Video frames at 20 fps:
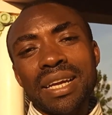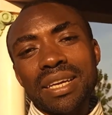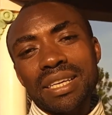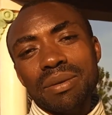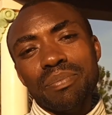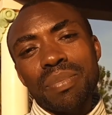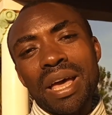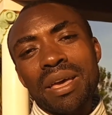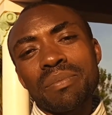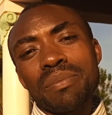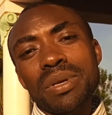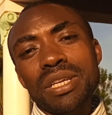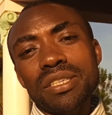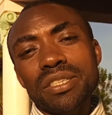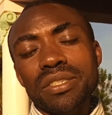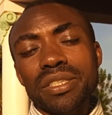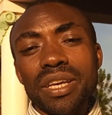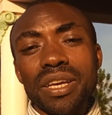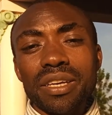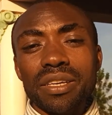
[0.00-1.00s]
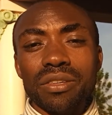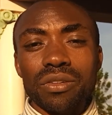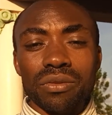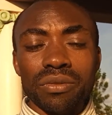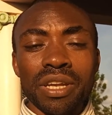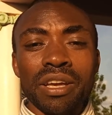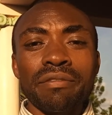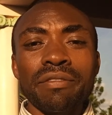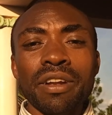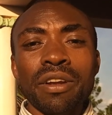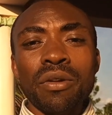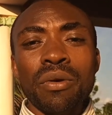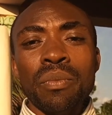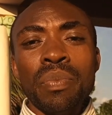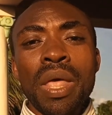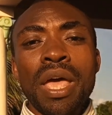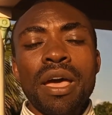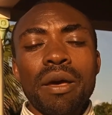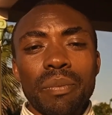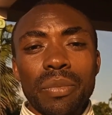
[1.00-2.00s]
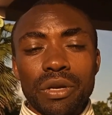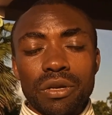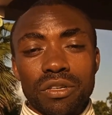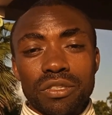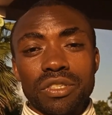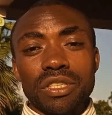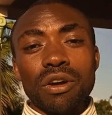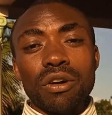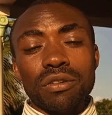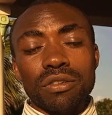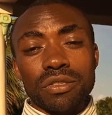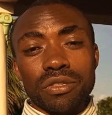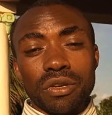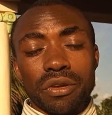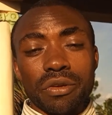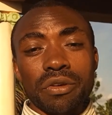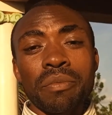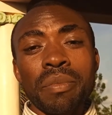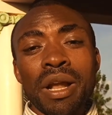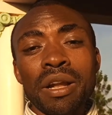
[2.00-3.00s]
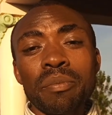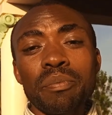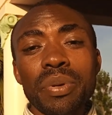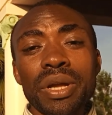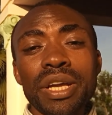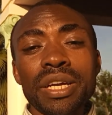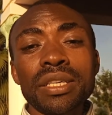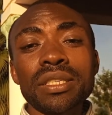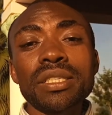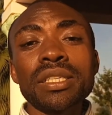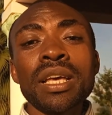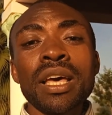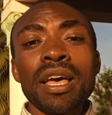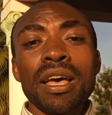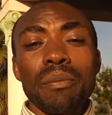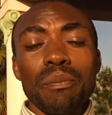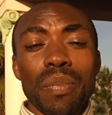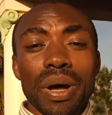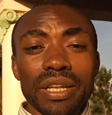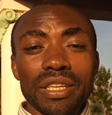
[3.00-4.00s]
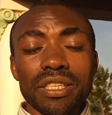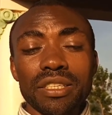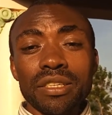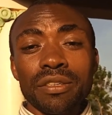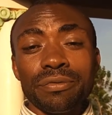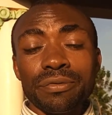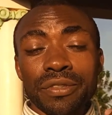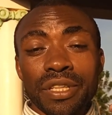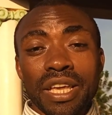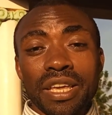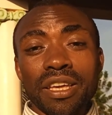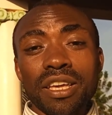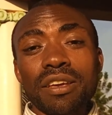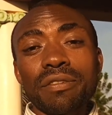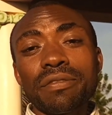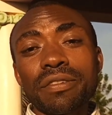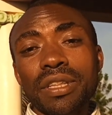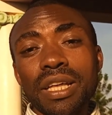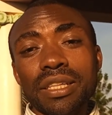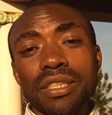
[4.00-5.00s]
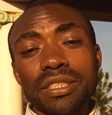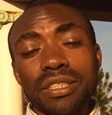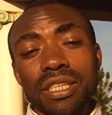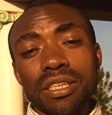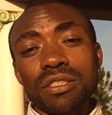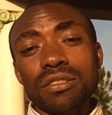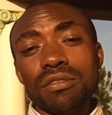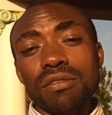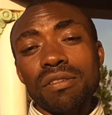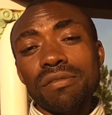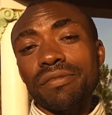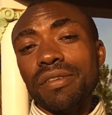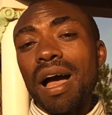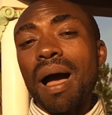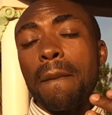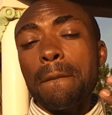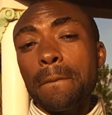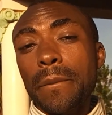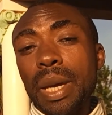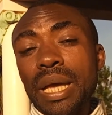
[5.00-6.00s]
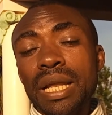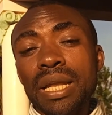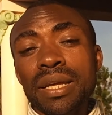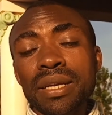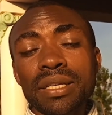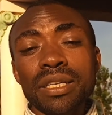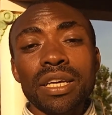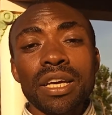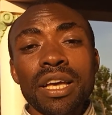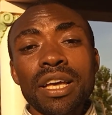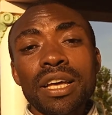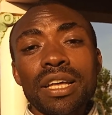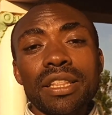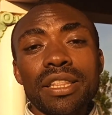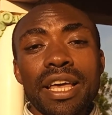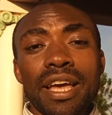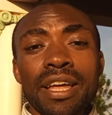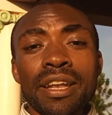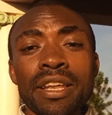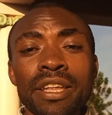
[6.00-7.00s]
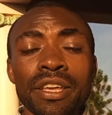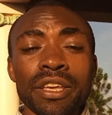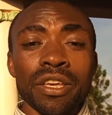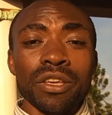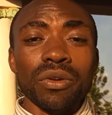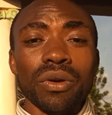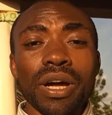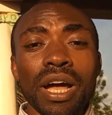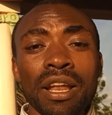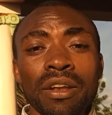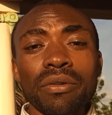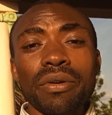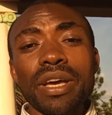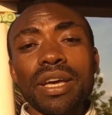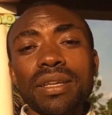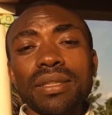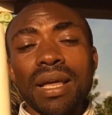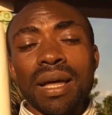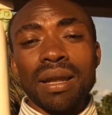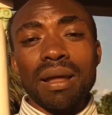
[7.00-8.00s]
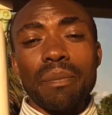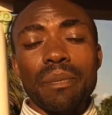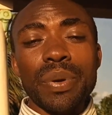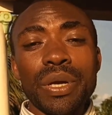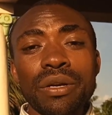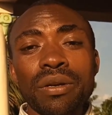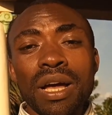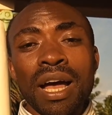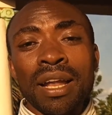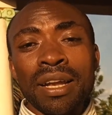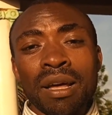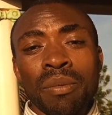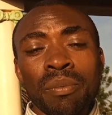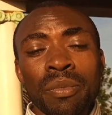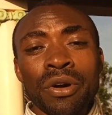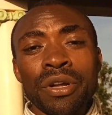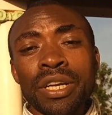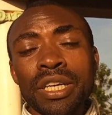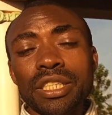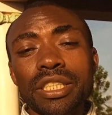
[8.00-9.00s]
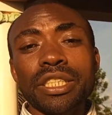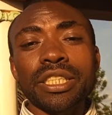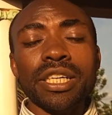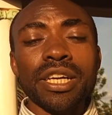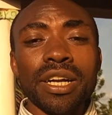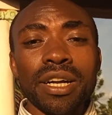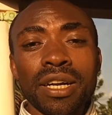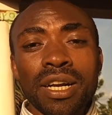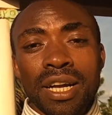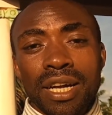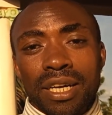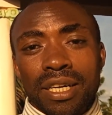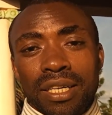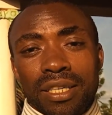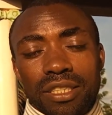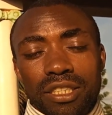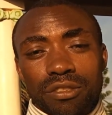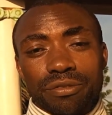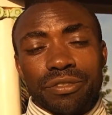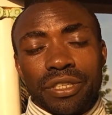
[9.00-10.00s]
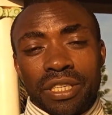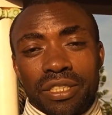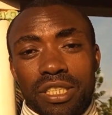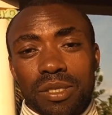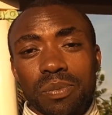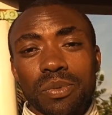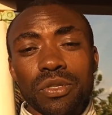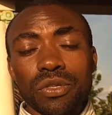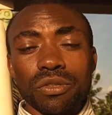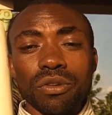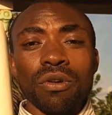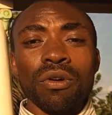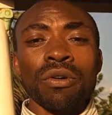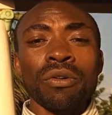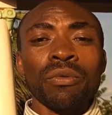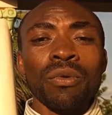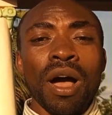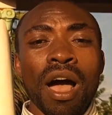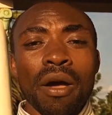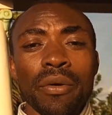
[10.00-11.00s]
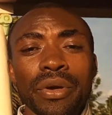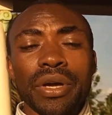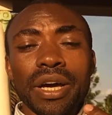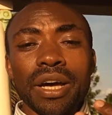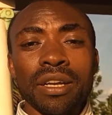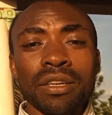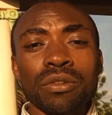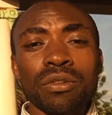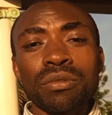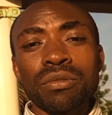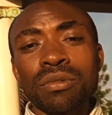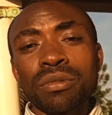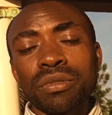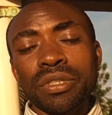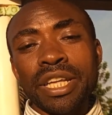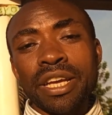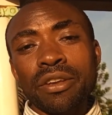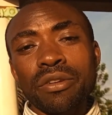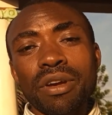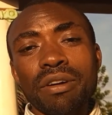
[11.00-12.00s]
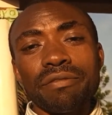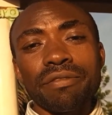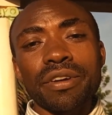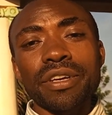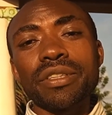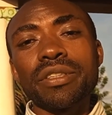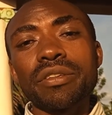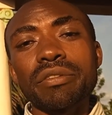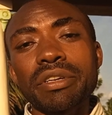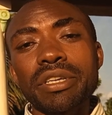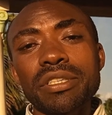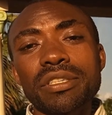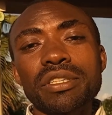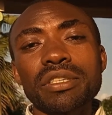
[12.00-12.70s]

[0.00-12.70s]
by mistake. You never know, because they're also human beings. But if they give you that chance of appealing, then you can go ahead and appeal. And I'm gonna share different tips on how you can do, then you avoid the reused